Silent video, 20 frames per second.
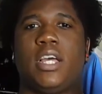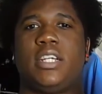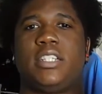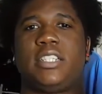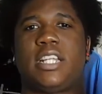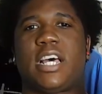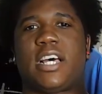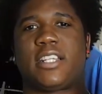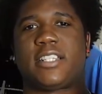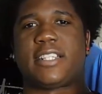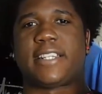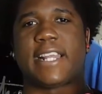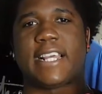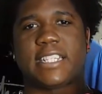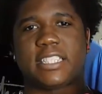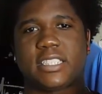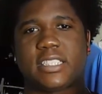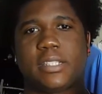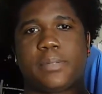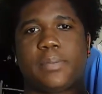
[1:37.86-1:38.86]
Now the
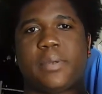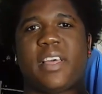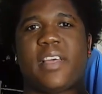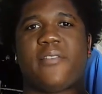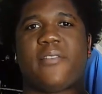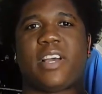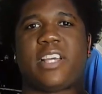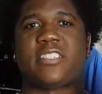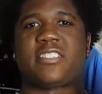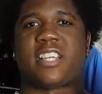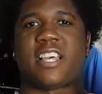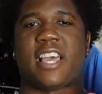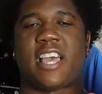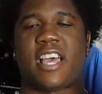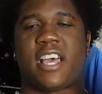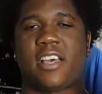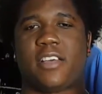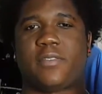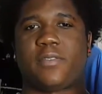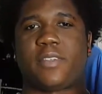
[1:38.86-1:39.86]
next tip of advice I
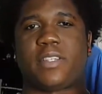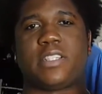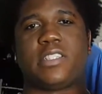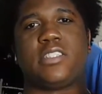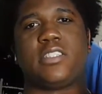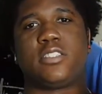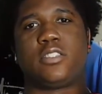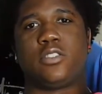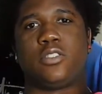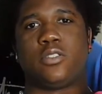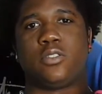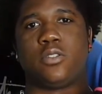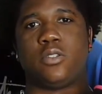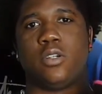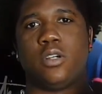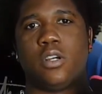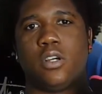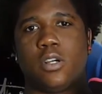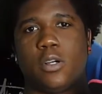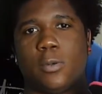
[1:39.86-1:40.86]
have is to
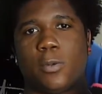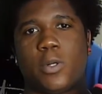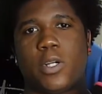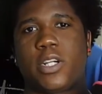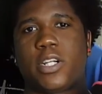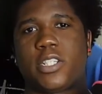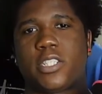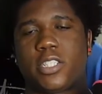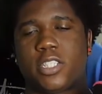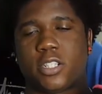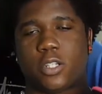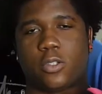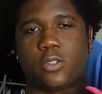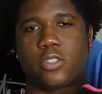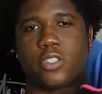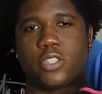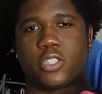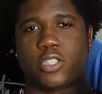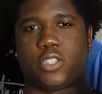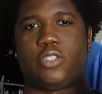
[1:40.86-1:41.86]
wear the
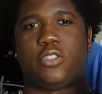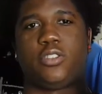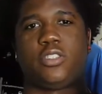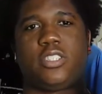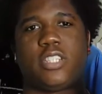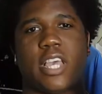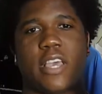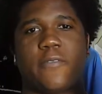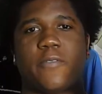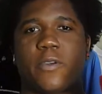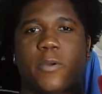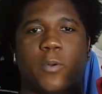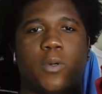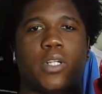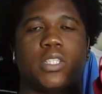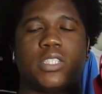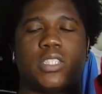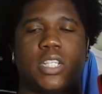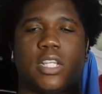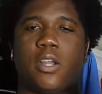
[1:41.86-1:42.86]
older shoes every
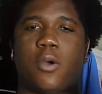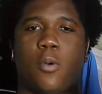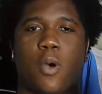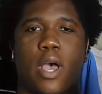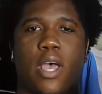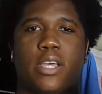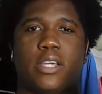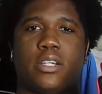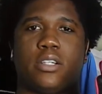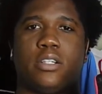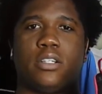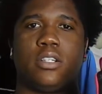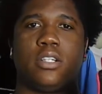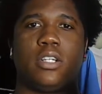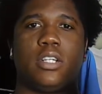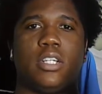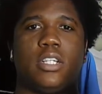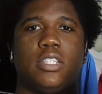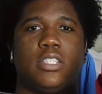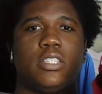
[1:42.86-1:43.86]
once in a while.
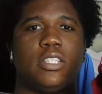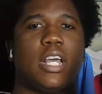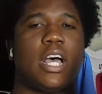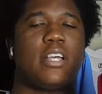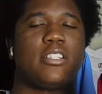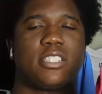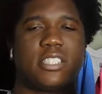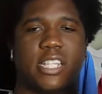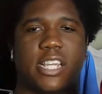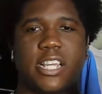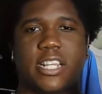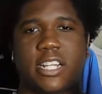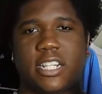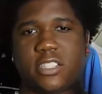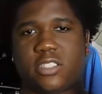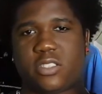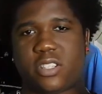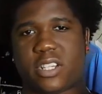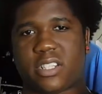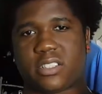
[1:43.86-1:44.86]
Not saying that
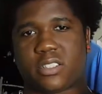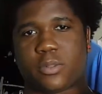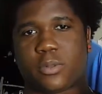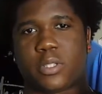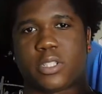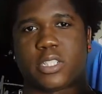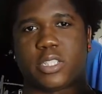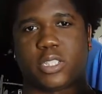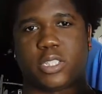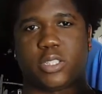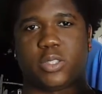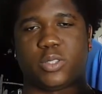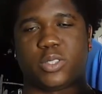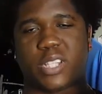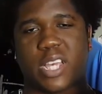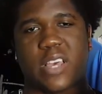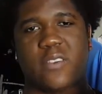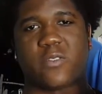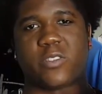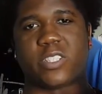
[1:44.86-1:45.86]
you have to wear the shoes
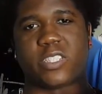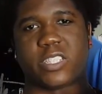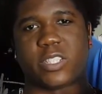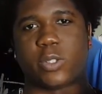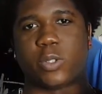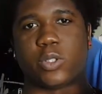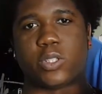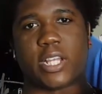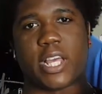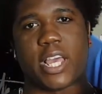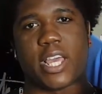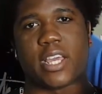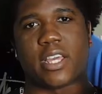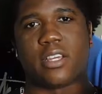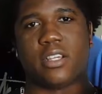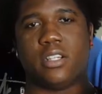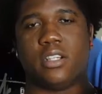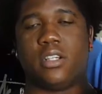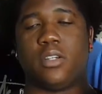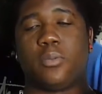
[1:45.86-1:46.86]
every single day,
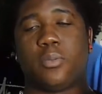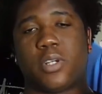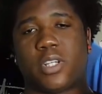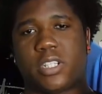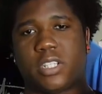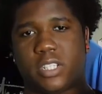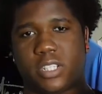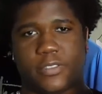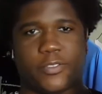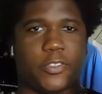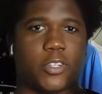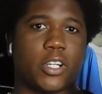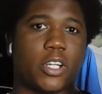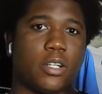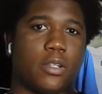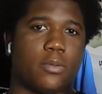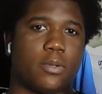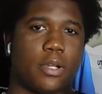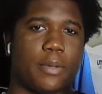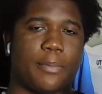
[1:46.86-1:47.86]
but if you're going
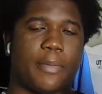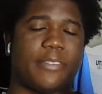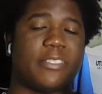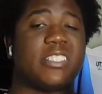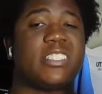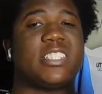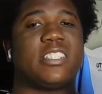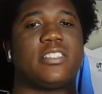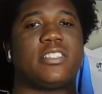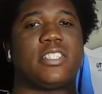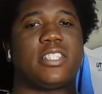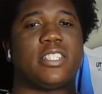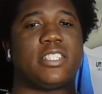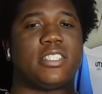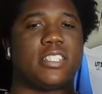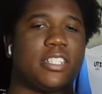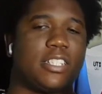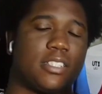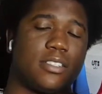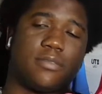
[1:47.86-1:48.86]
to wear them every single day,
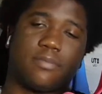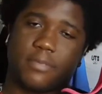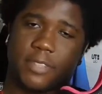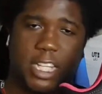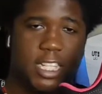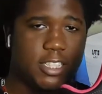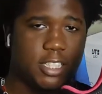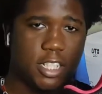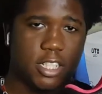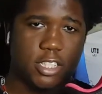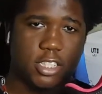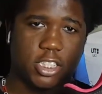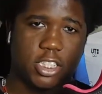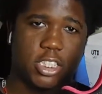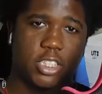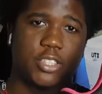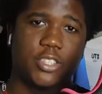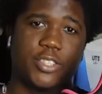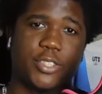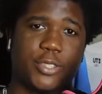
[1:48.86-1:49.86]
then that's honestly
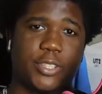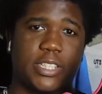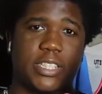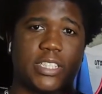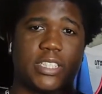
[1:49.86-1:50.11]
your choice.